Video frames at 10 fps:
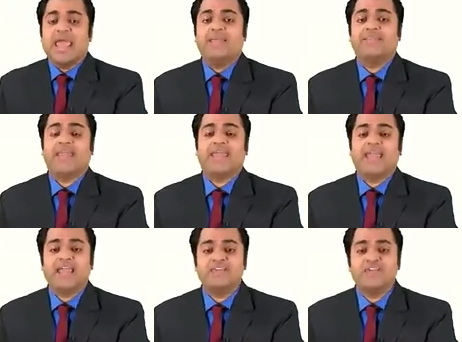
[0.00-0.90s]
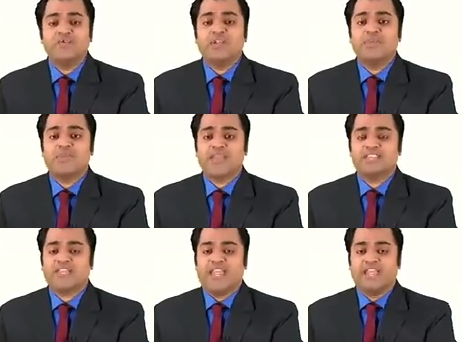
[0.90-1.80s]
And they individually
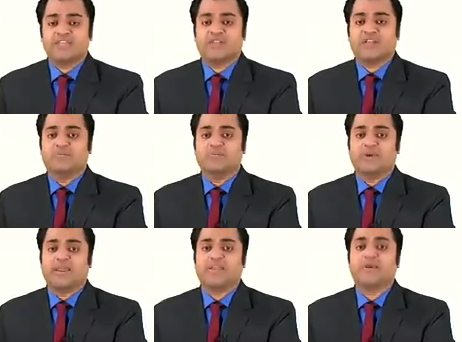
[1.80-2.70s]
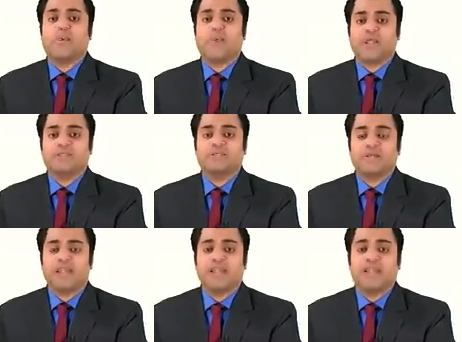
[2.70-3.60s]
mixed each of the component with
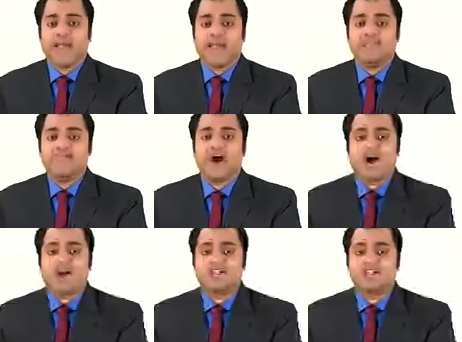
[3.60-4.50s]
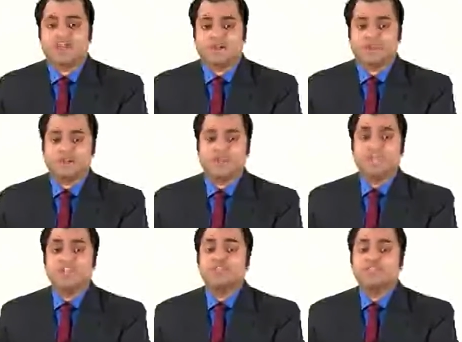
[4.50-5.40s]
the live R-type
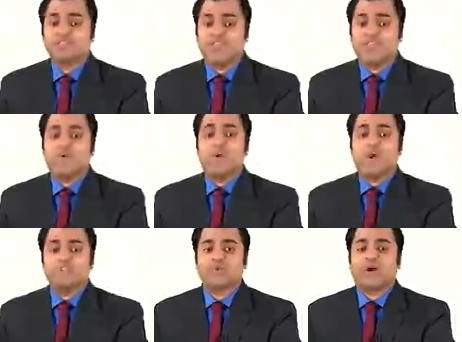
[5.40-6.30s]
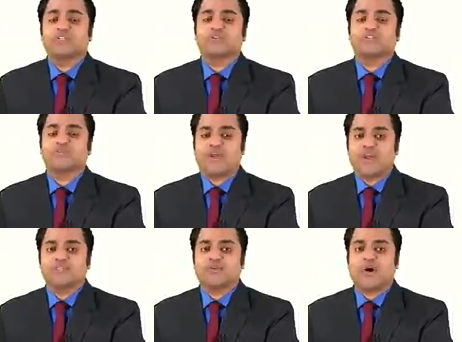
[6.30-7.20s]
to see which one could
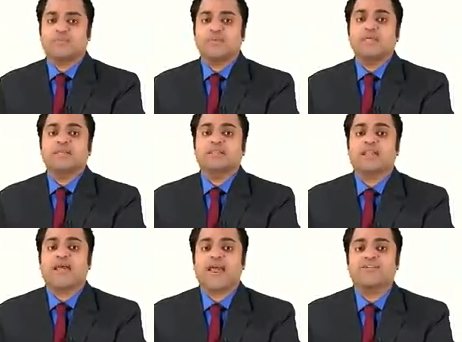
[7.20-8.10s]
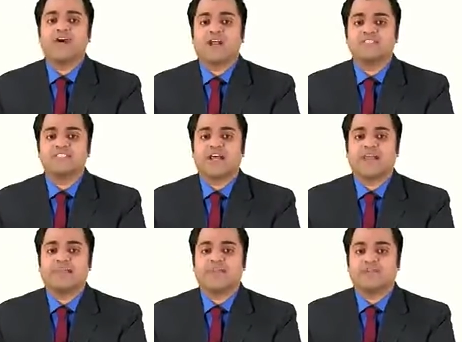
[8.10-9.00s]
transform the live
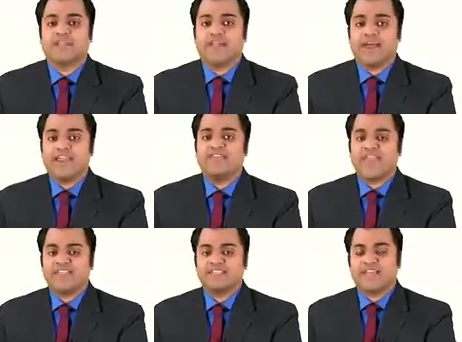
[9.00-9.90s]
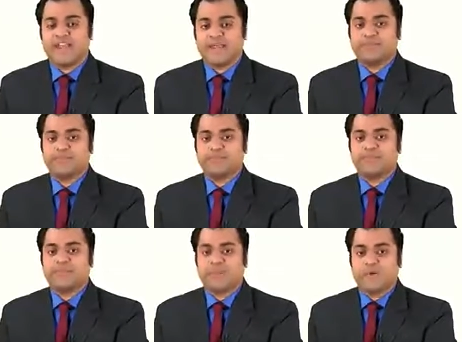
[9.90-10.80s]
R-type into the live S-type.
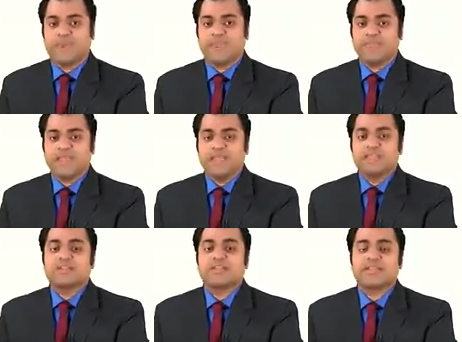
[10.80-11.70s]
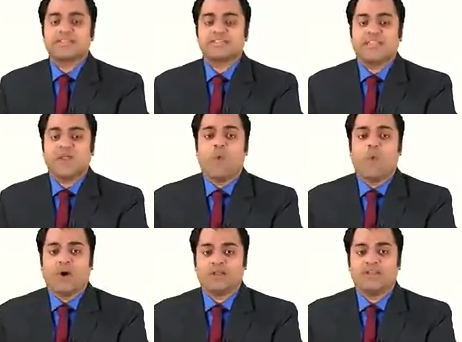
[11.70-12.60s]
Okay, so let us see
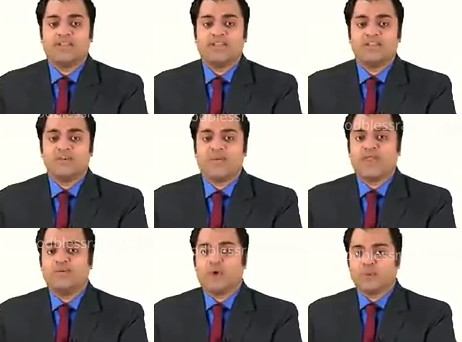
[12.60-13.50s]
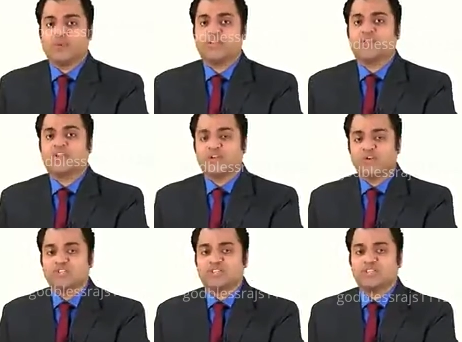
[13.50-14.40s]
what did they do and what were their
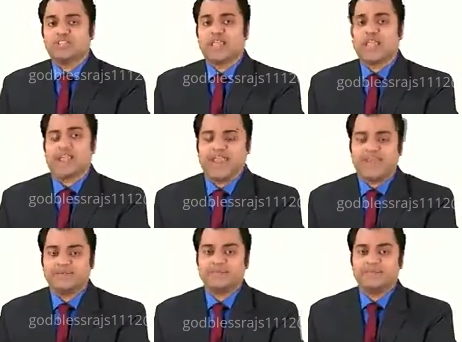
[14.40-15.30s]
conclusions ahead.